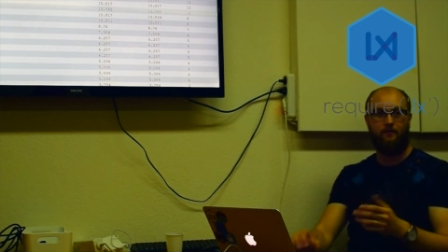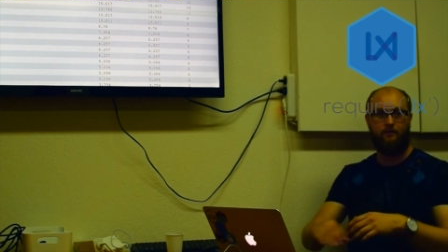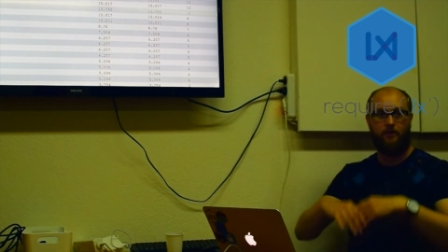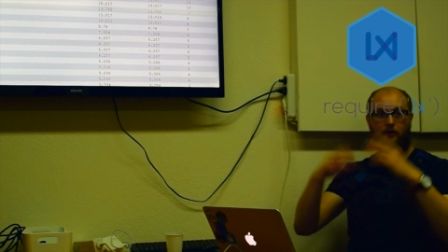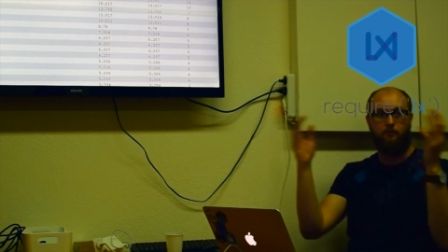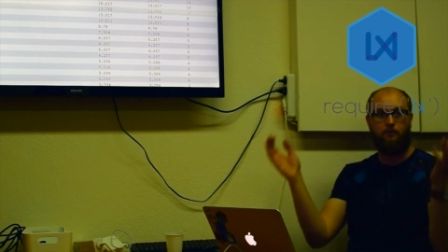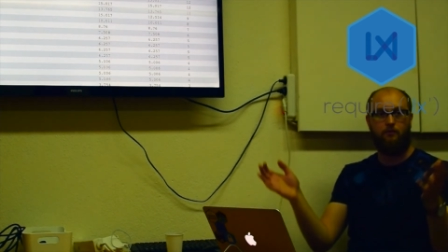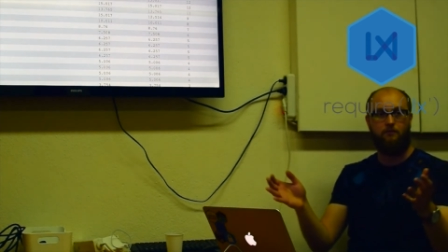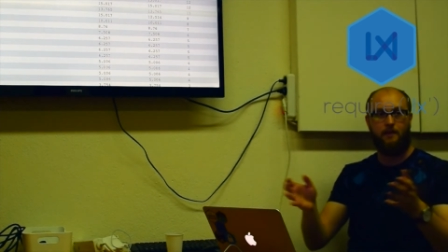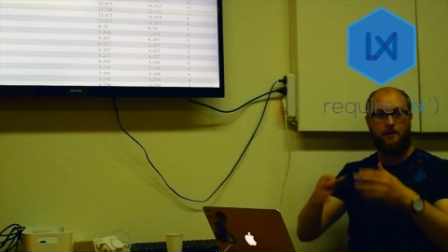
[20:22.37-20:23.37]
of the
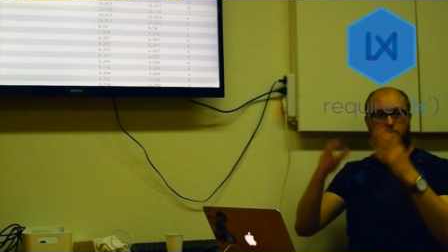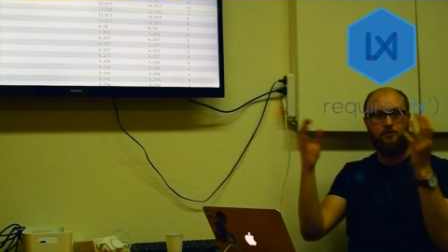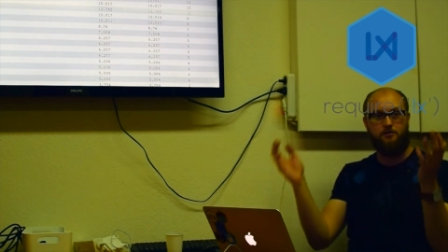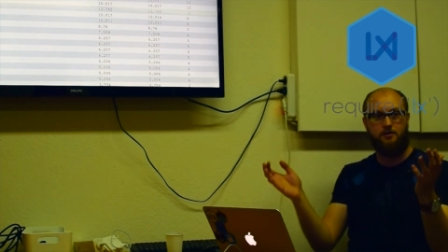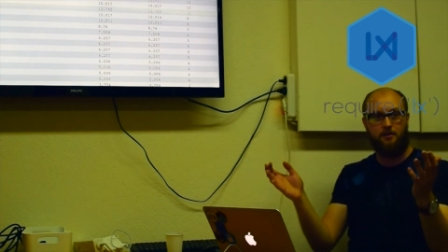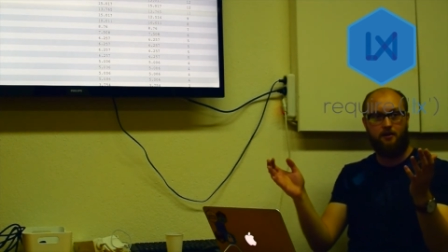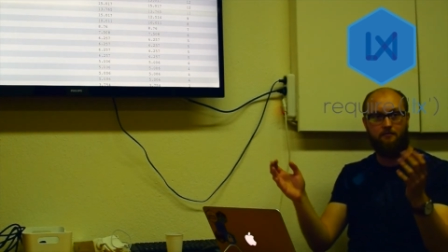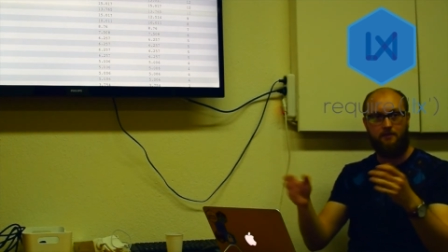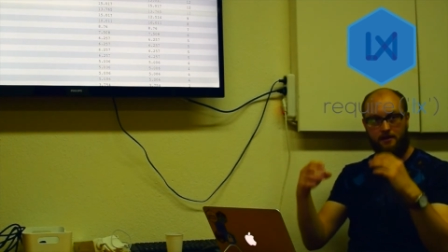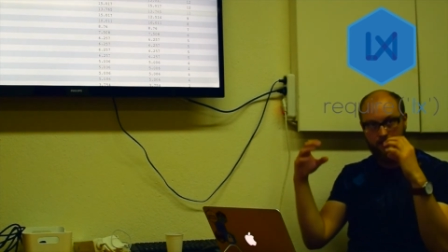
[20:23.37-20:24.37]
overall execution
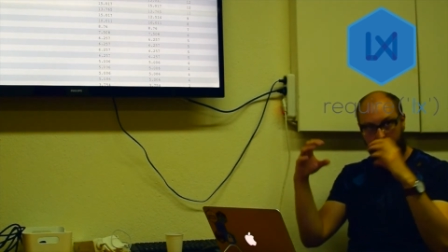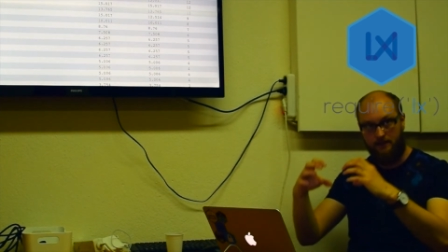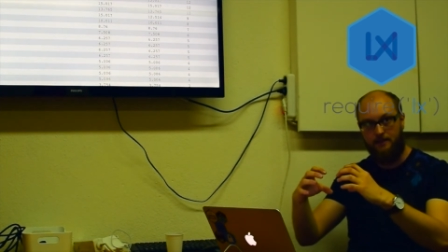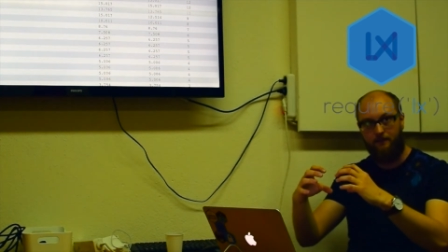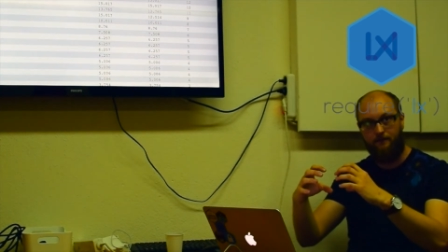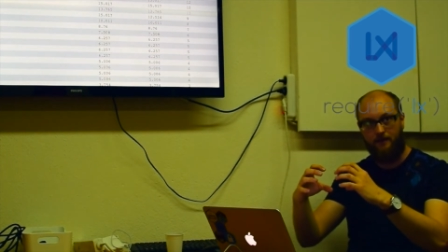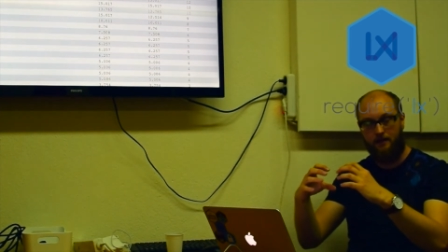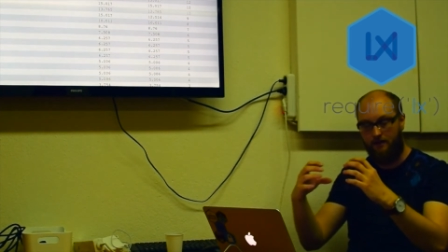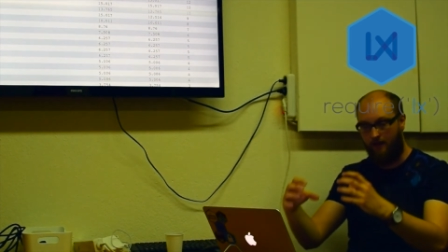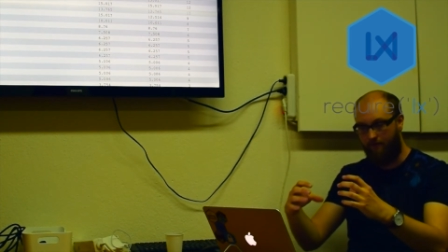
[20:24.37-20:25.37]
time is in
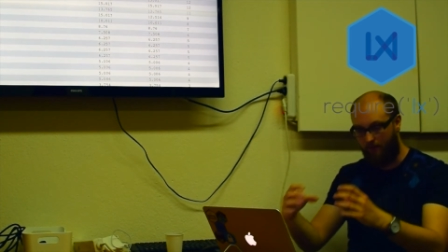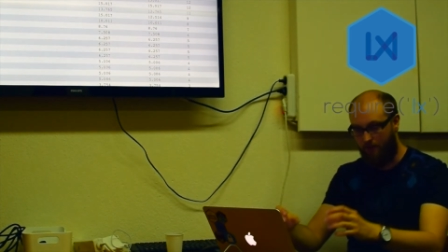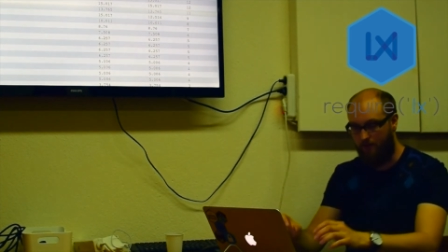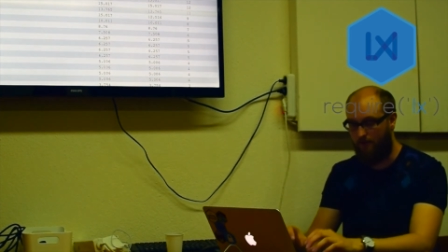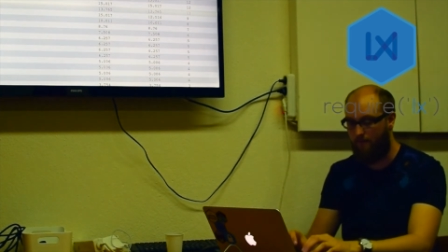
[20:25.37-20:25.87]
that function.